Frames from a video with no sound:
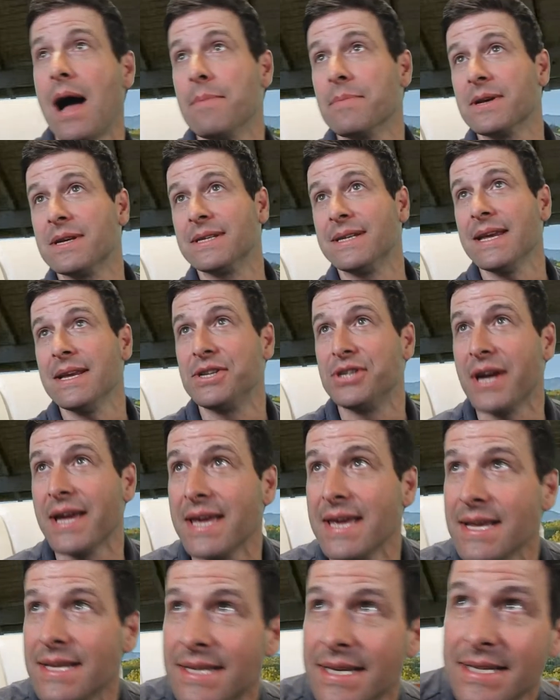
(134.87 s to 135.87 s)
See,
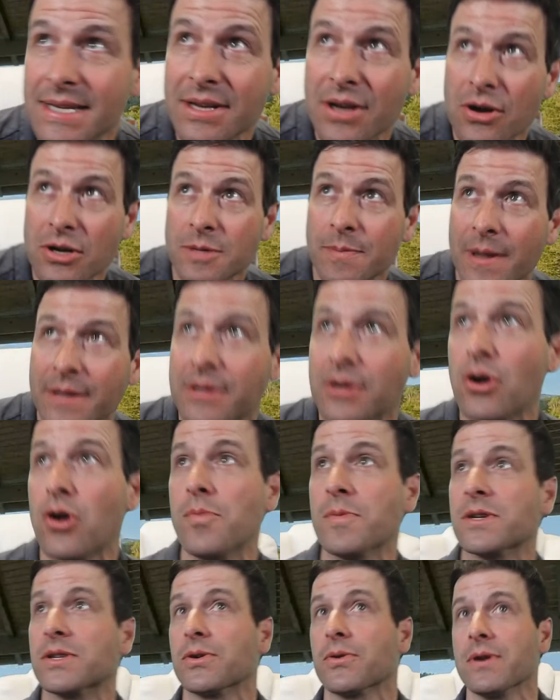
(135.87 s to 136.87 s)
J.E. says he knows about the
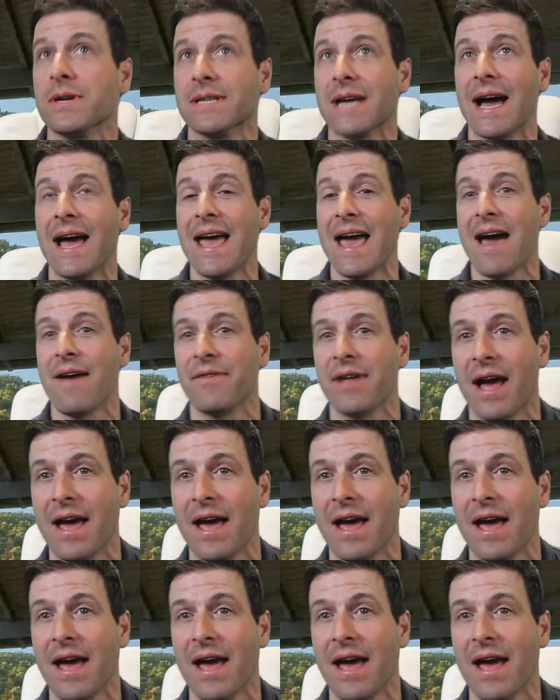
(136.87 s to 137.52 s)
coma stories. I haven't.